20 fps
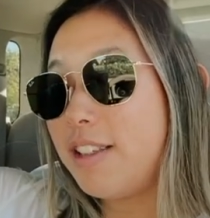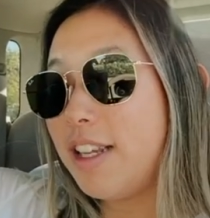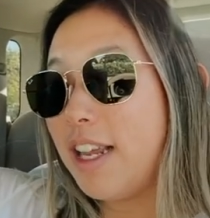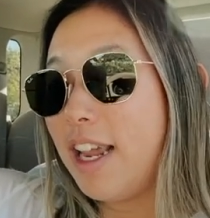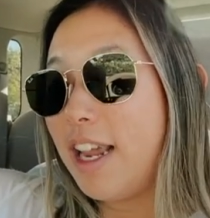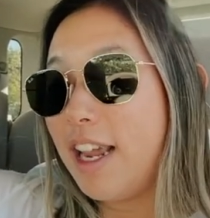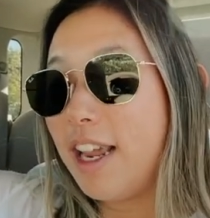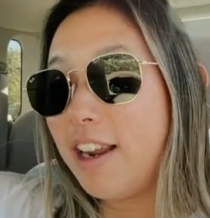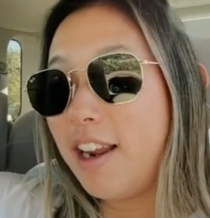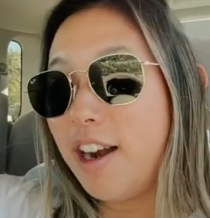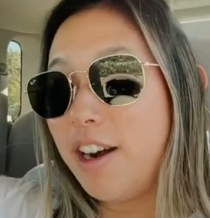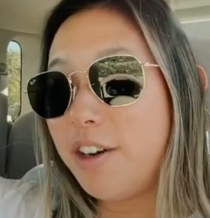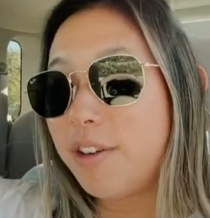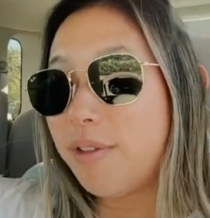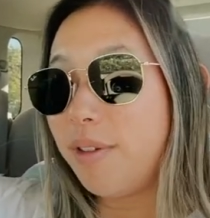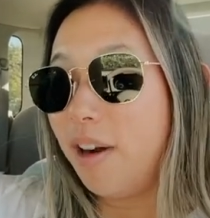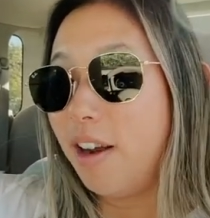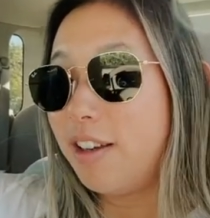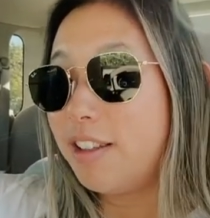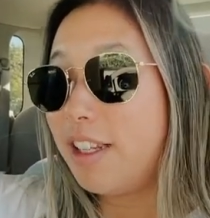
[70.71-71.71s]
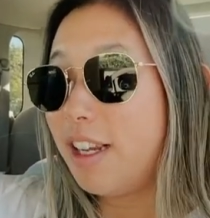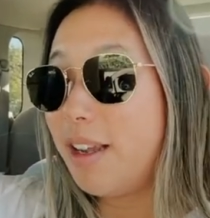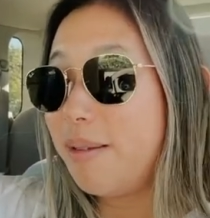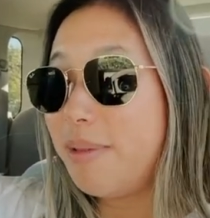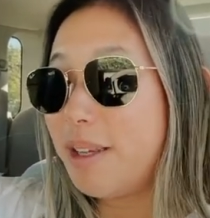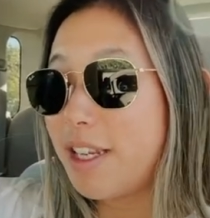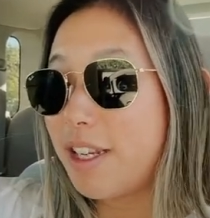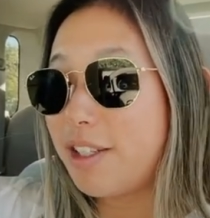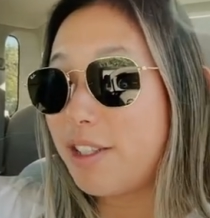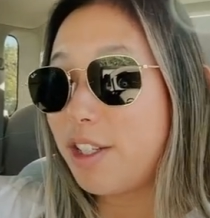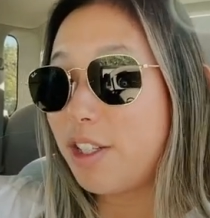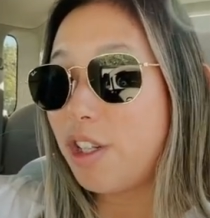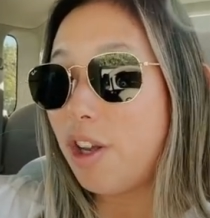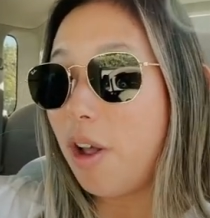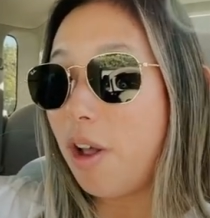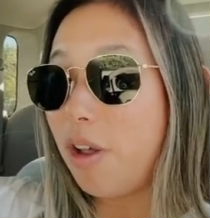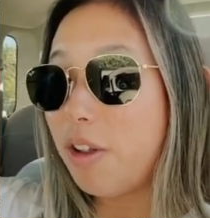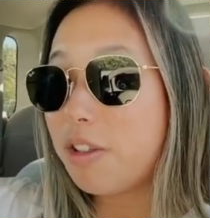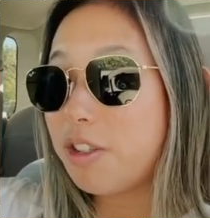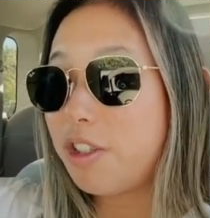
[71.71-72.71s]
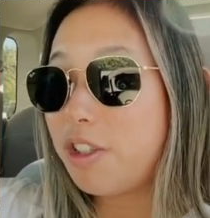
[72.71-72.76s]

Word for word: I got a grande because the tall's